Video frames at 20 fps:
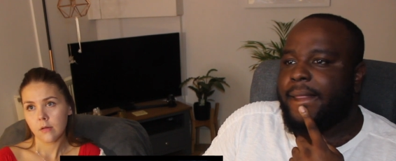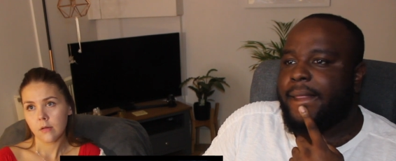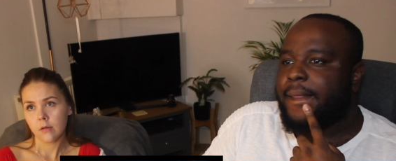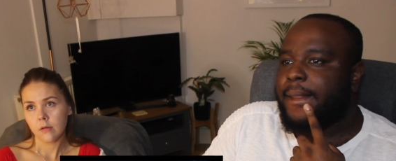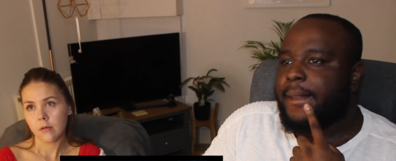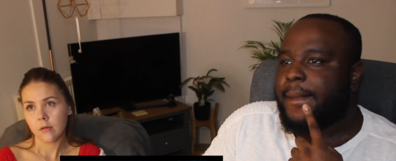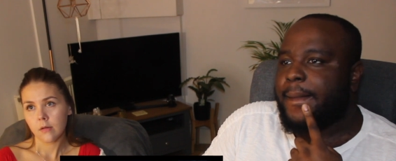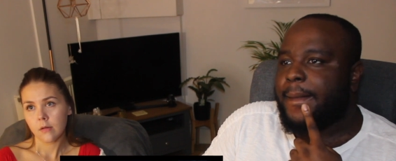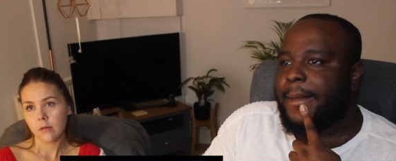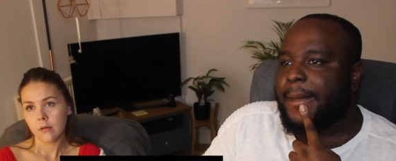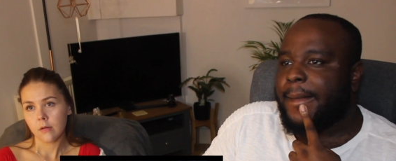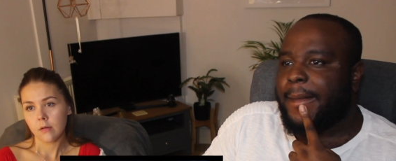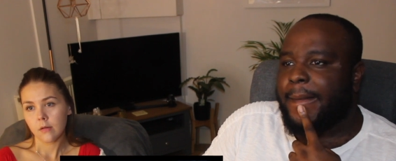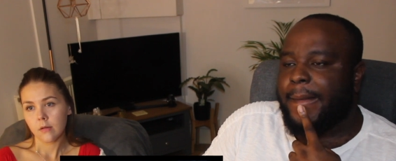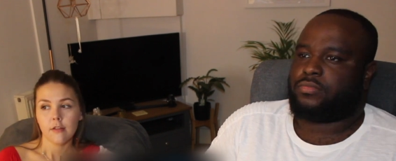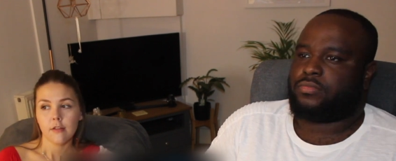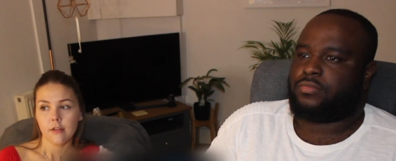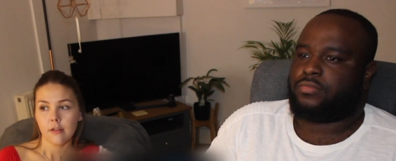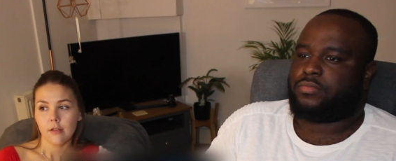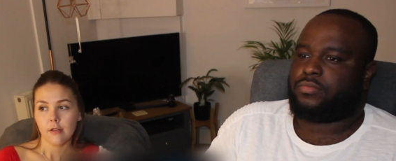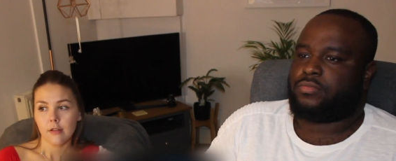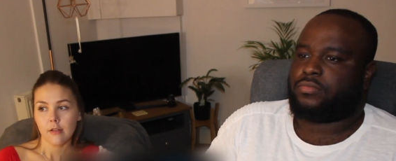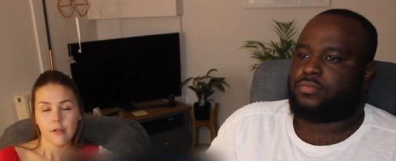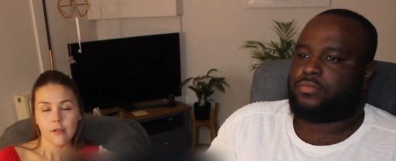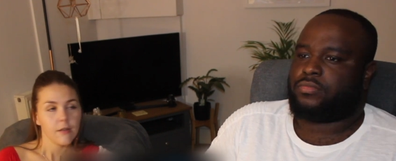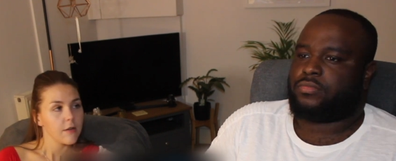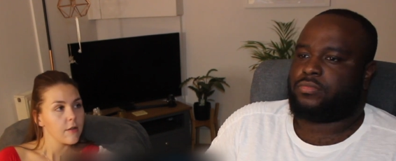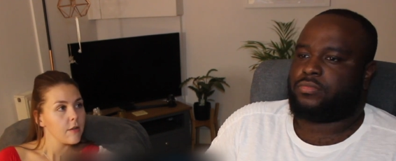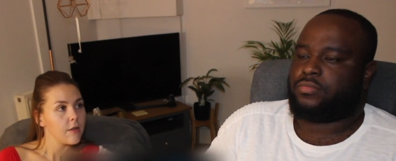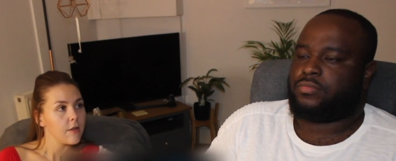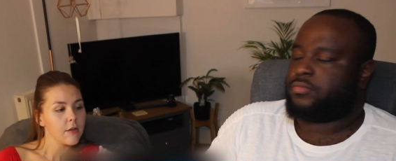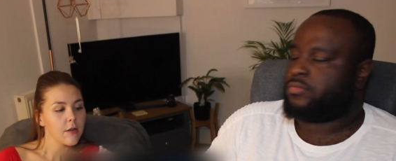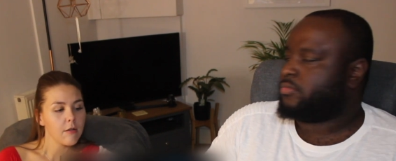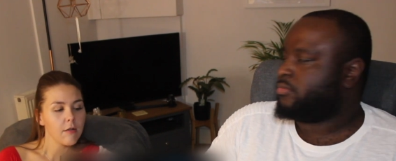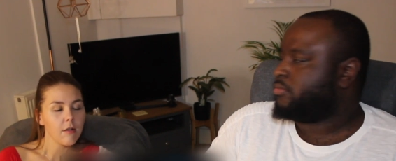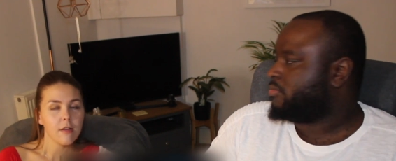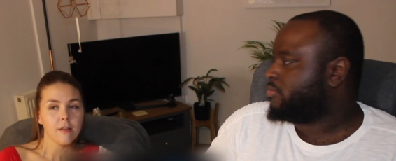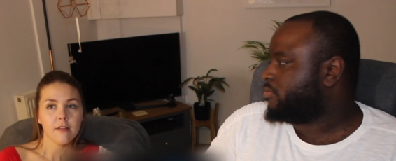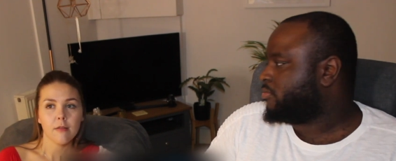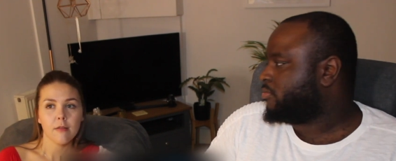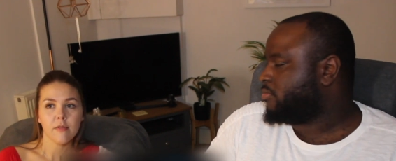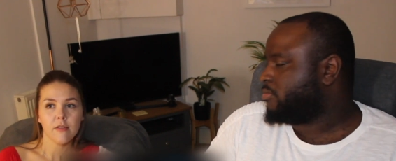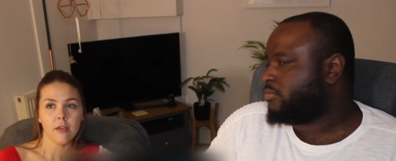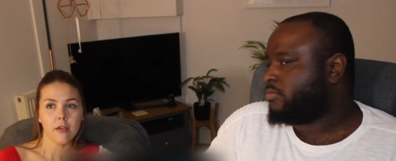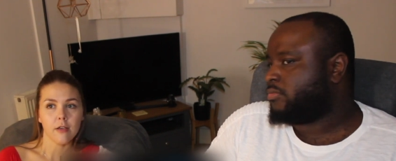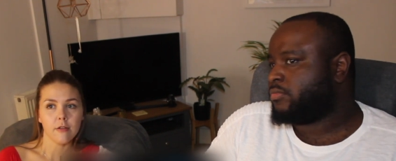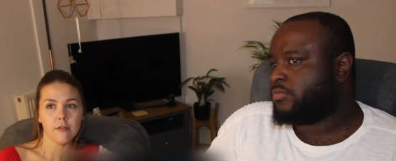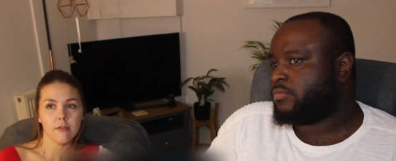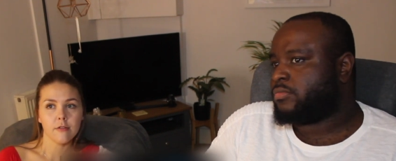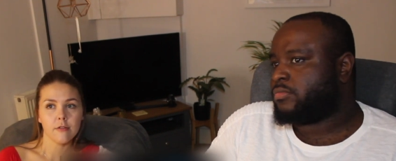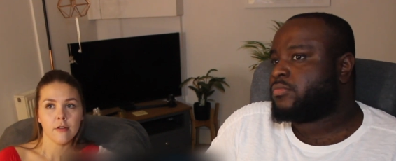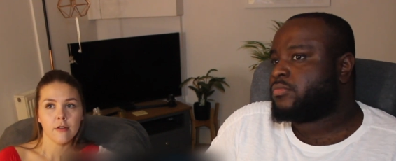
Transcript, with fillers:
Speaker 1: We had an event no matter what. You know, last episode,